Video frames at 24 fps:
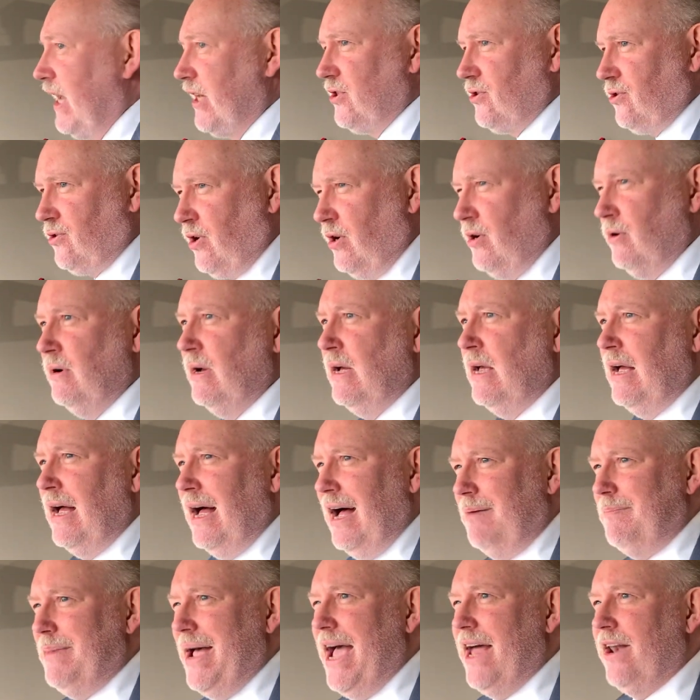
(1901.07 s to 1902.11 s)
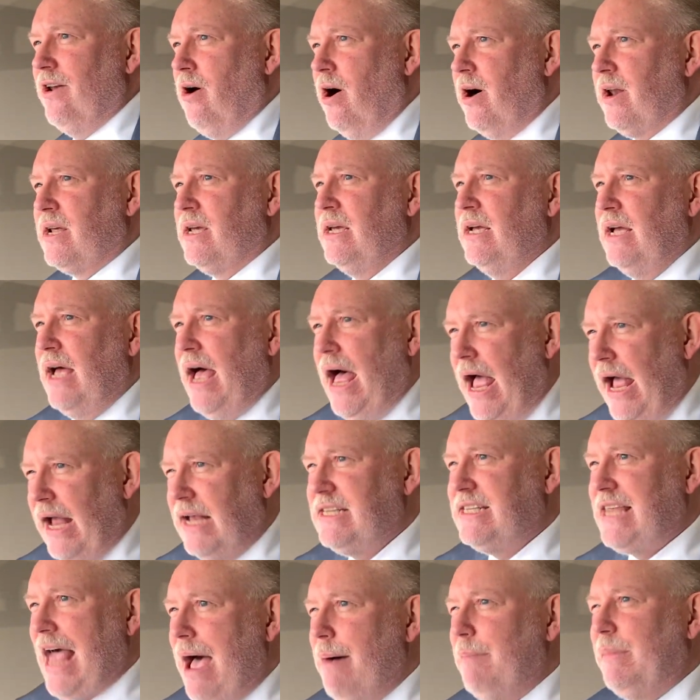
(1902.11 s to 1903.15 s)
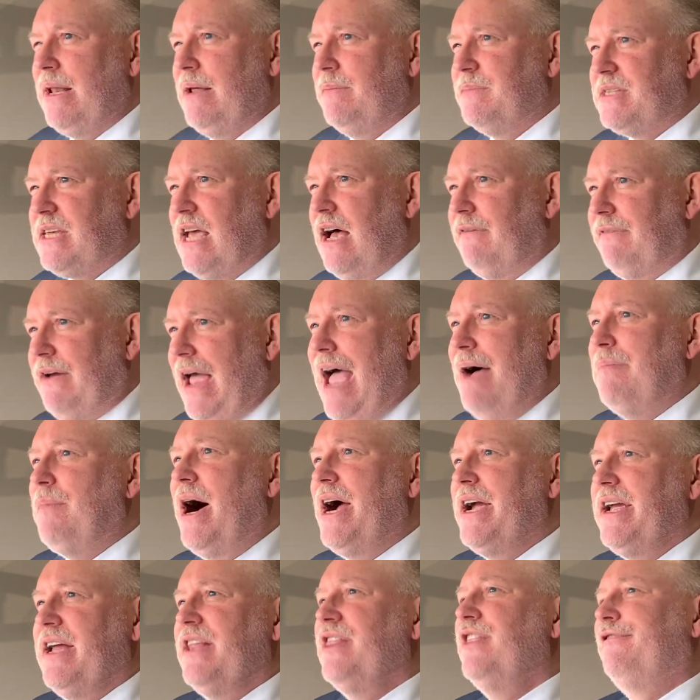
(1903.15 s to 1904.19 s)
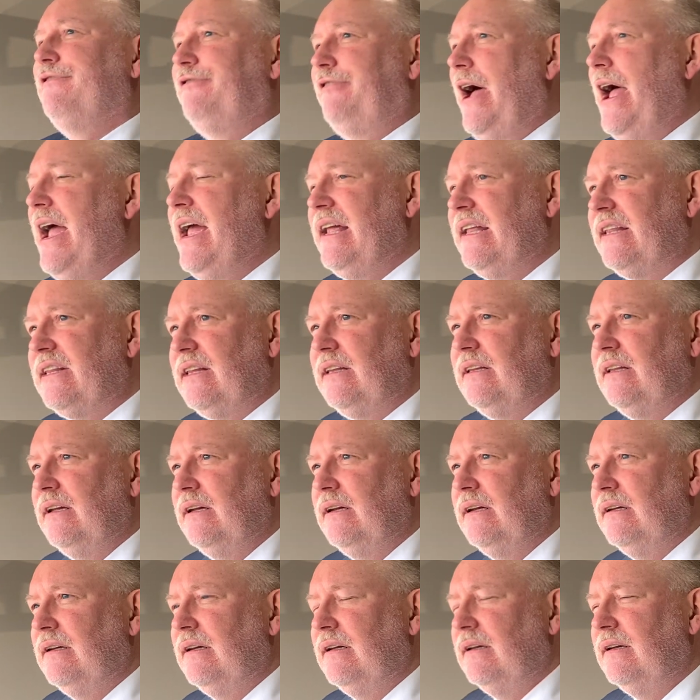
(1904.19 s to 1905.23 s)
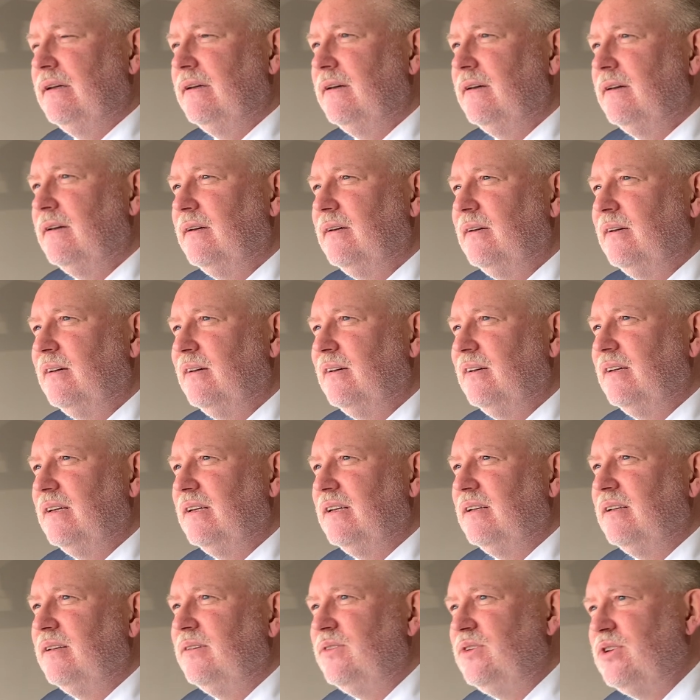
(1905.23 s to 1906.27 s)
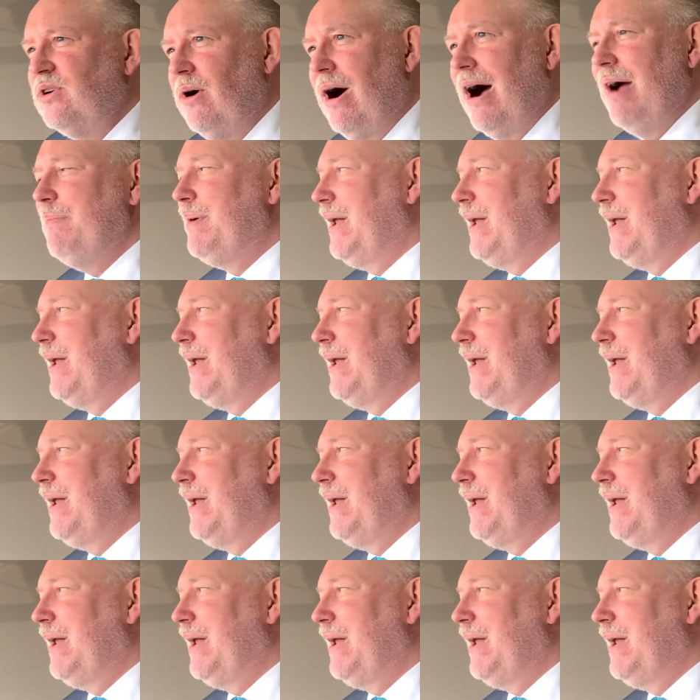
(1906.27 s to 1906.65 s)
that's true. A man ought to examine himself. Am I in the faith? Do I